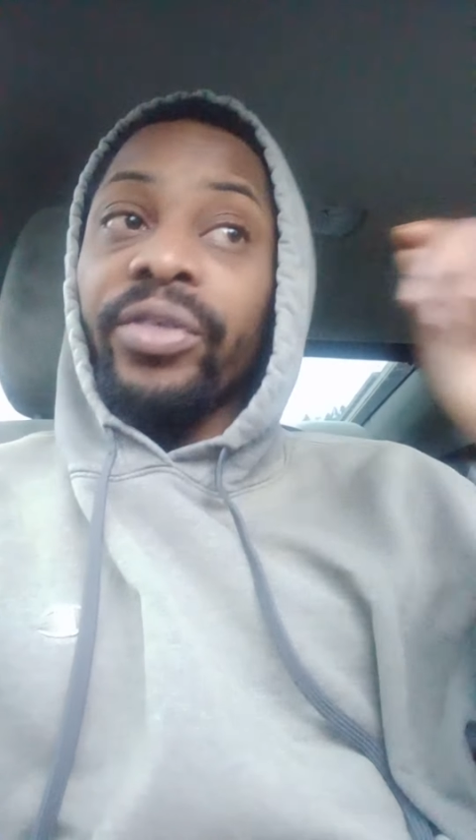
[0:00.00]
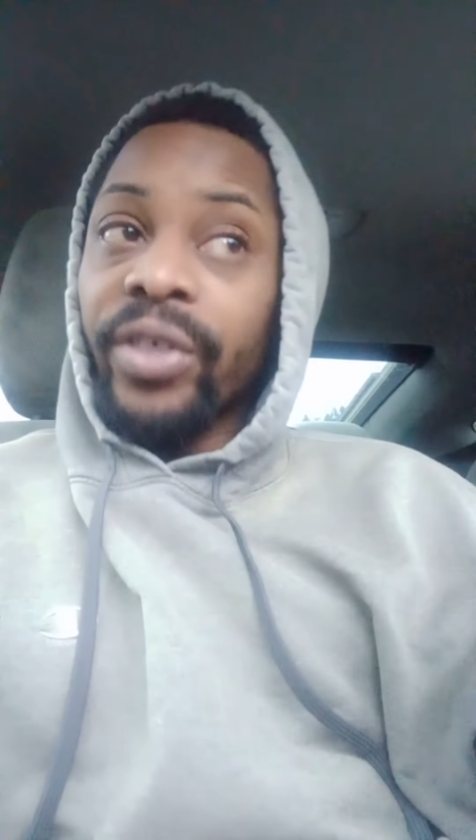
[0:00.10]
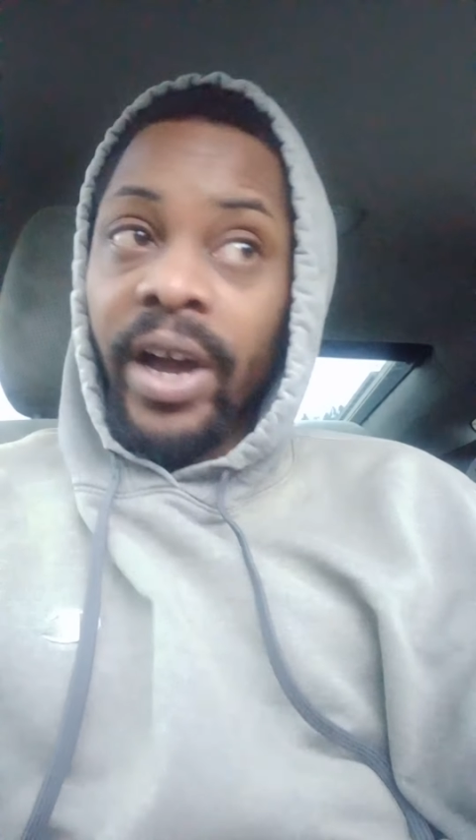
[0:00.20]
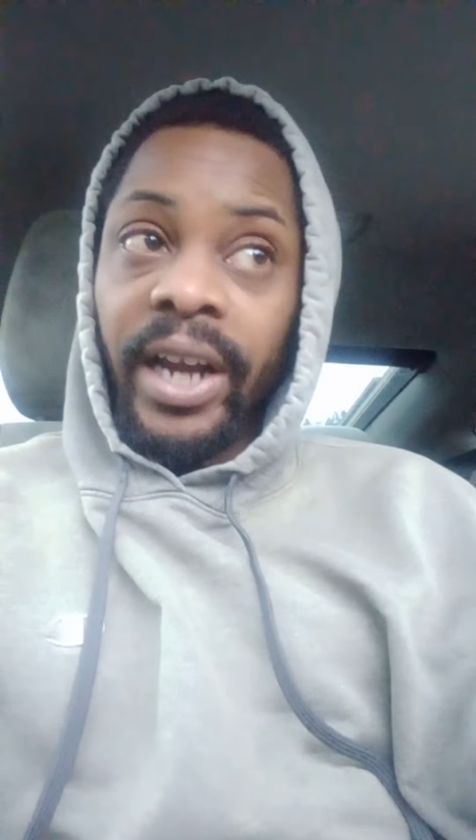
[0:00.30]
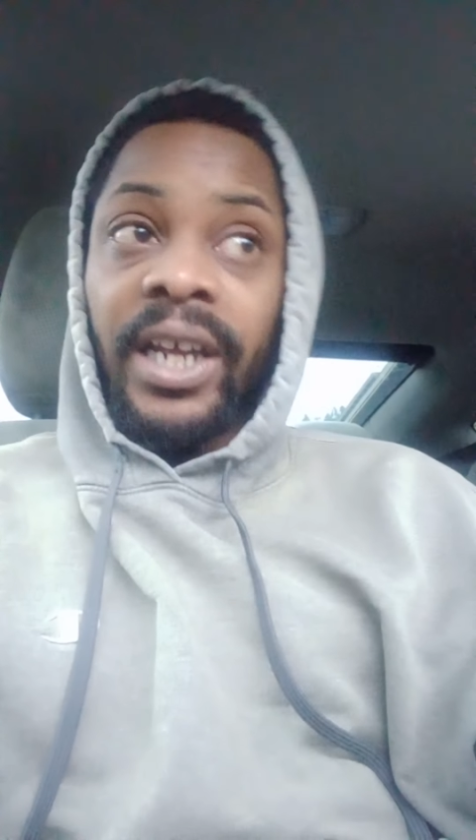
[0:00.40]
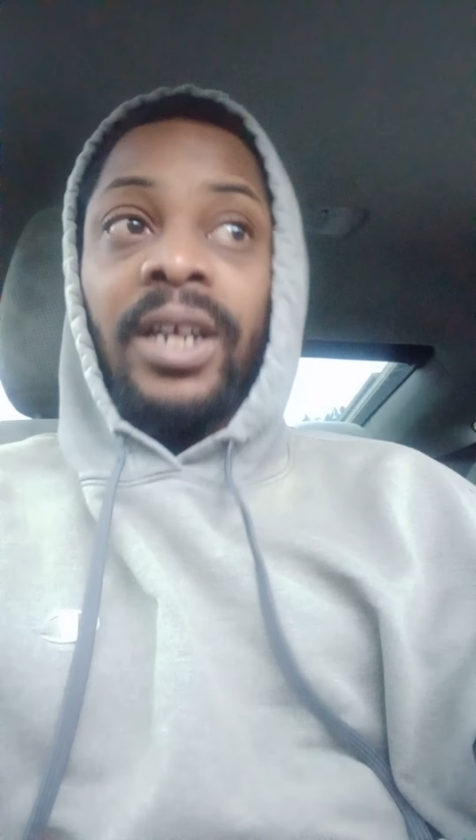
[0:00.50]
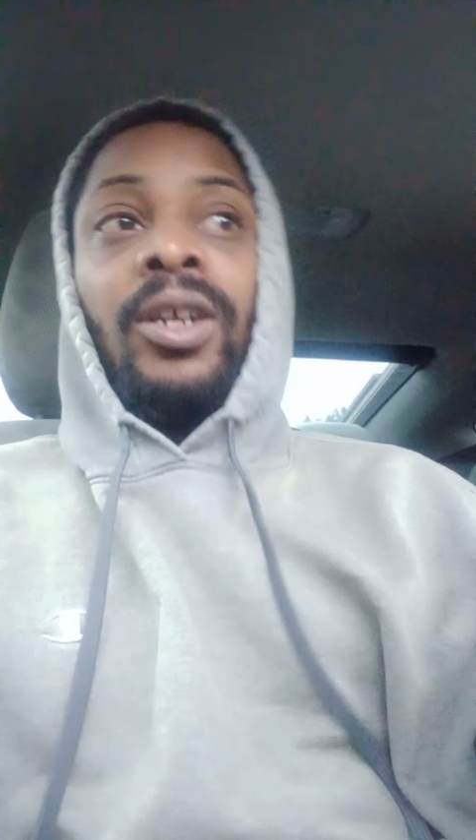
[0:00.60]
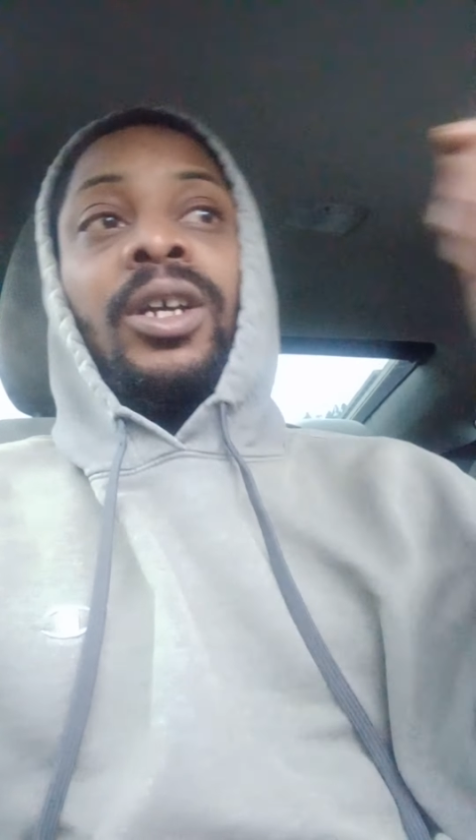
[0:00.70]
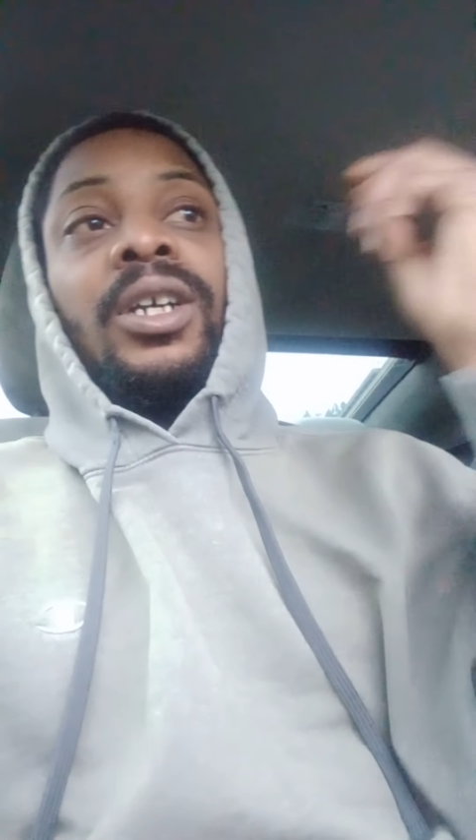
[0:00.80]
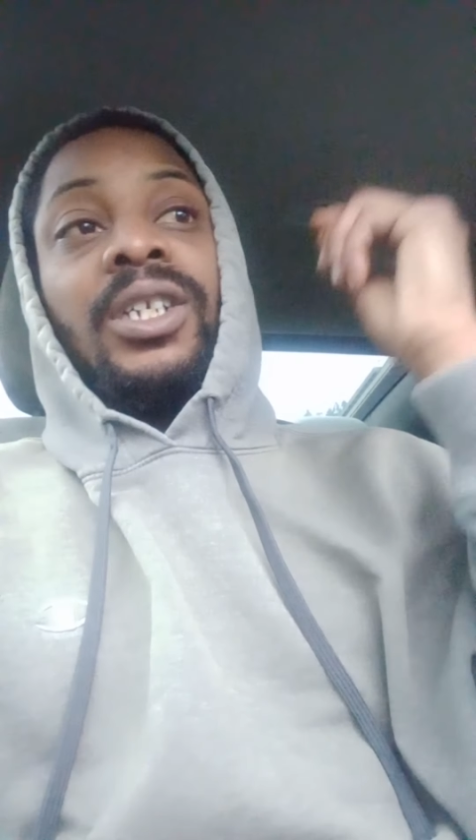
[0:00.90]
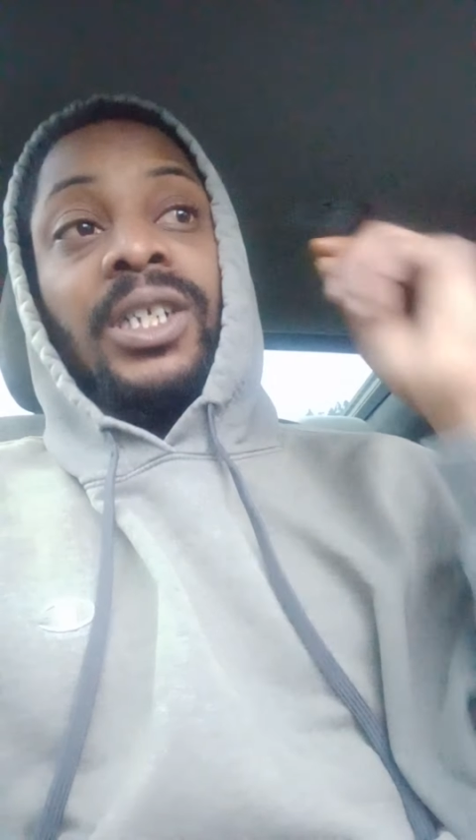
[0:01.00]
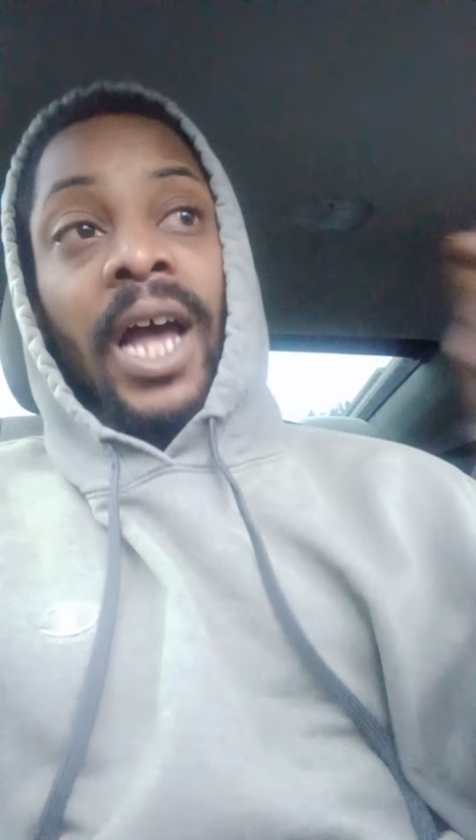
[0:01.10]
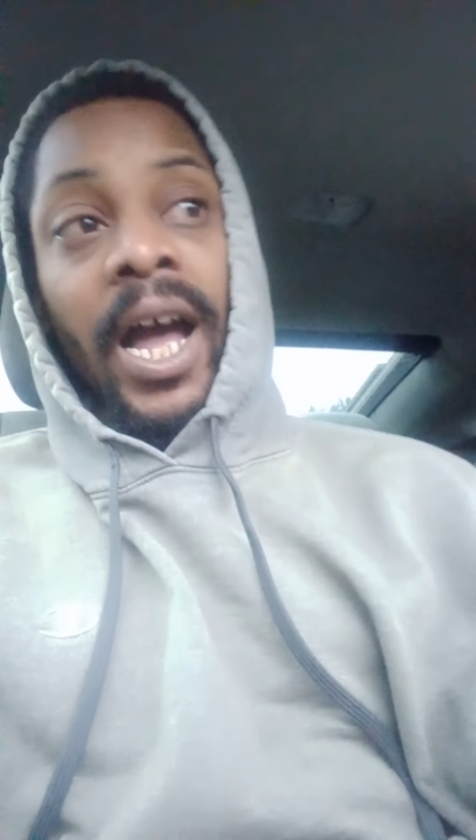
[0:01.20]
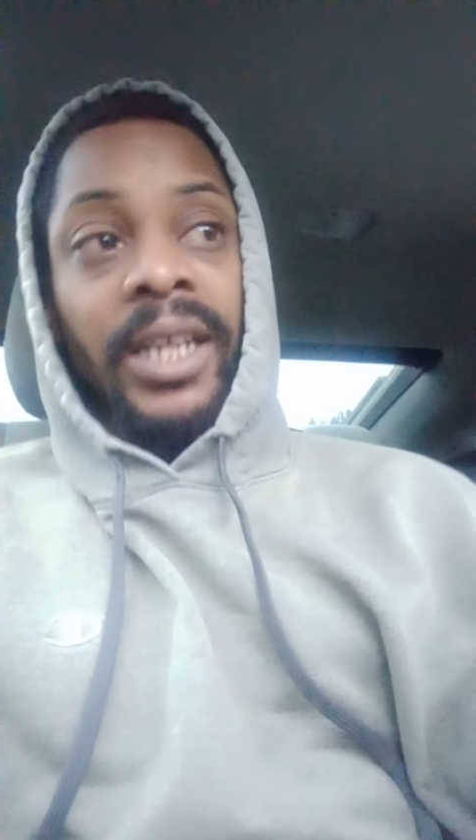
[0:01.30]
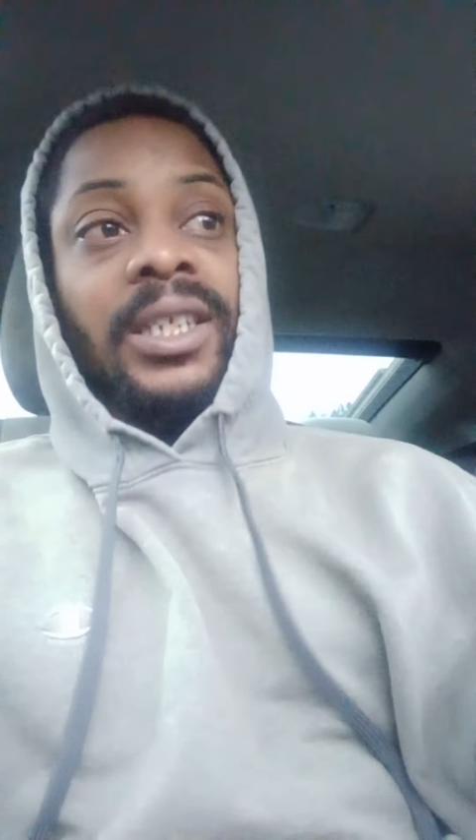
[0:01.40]
thudding
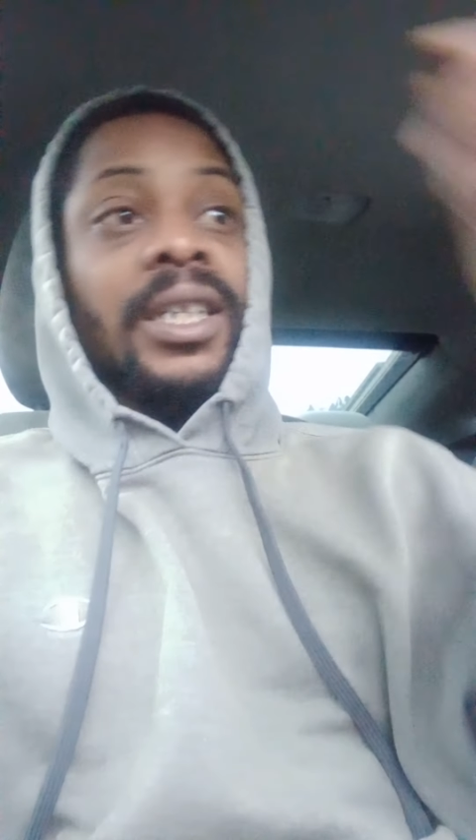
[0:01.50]
shots